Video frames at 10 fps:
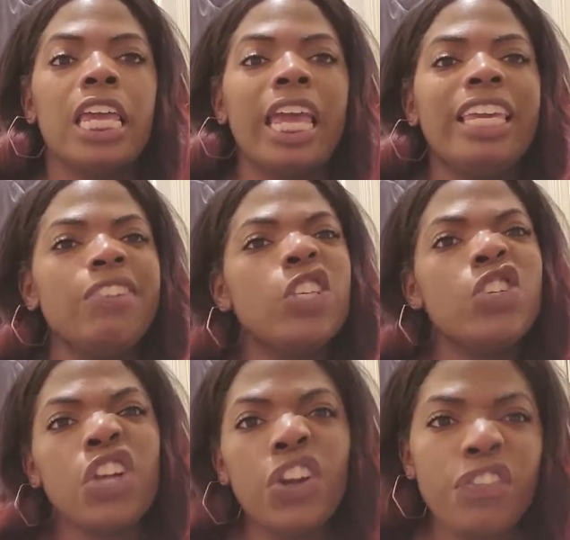it gives
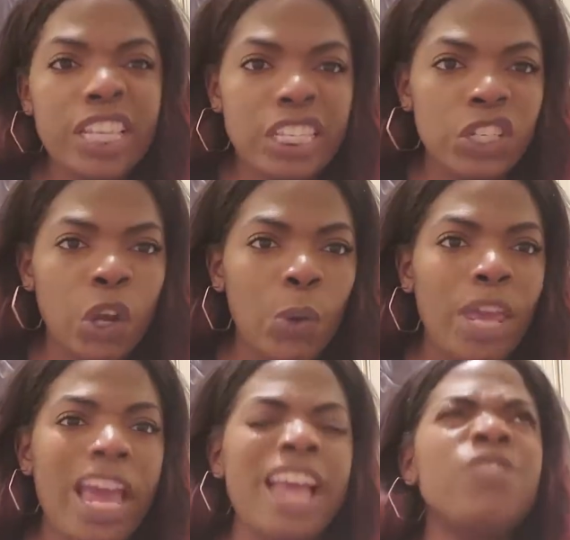you nervous, you
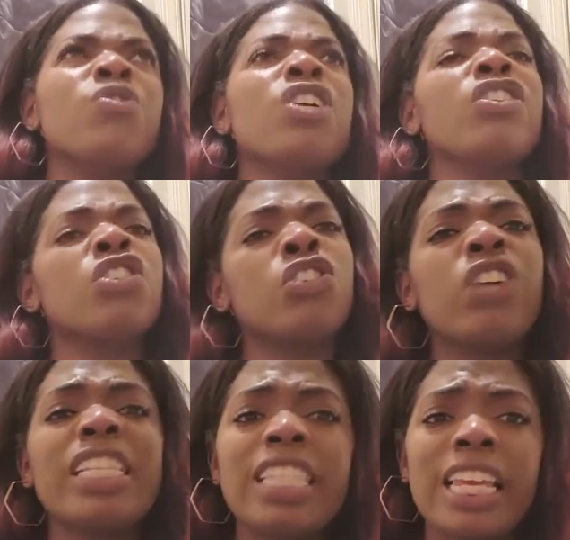know, and you start
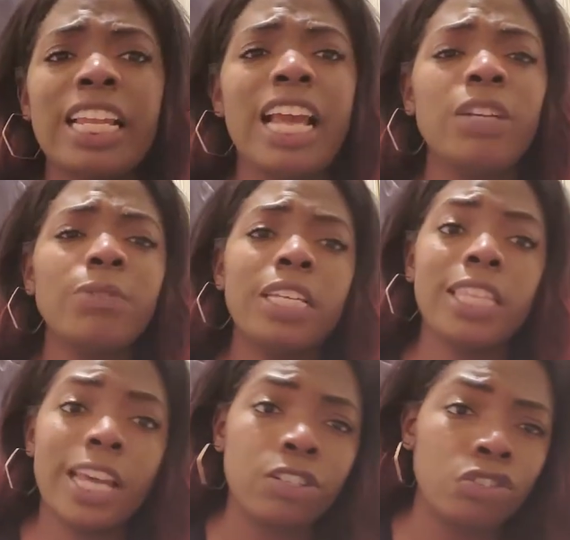stressing, and I don't need
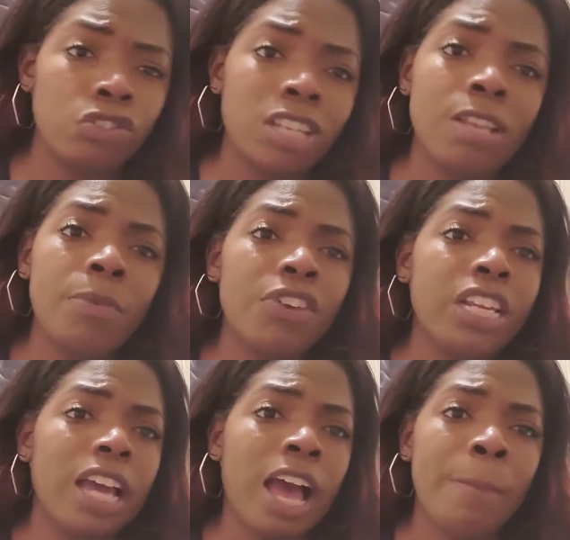the extra stress. I'm
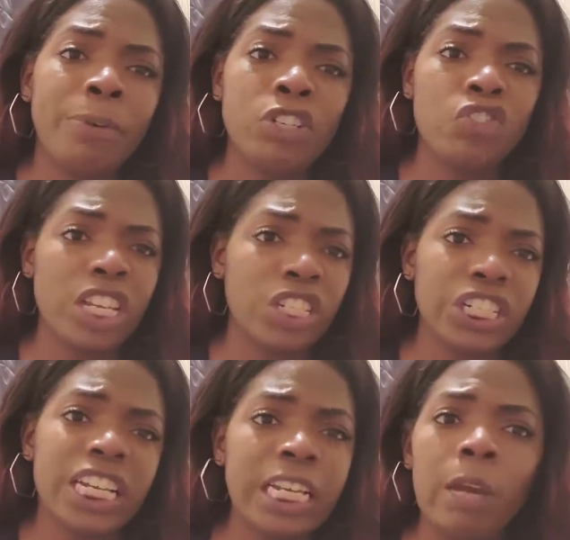already a hyper
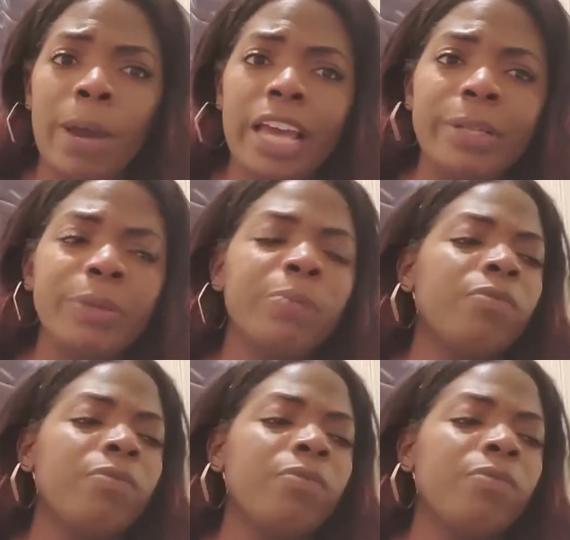stressor anyway.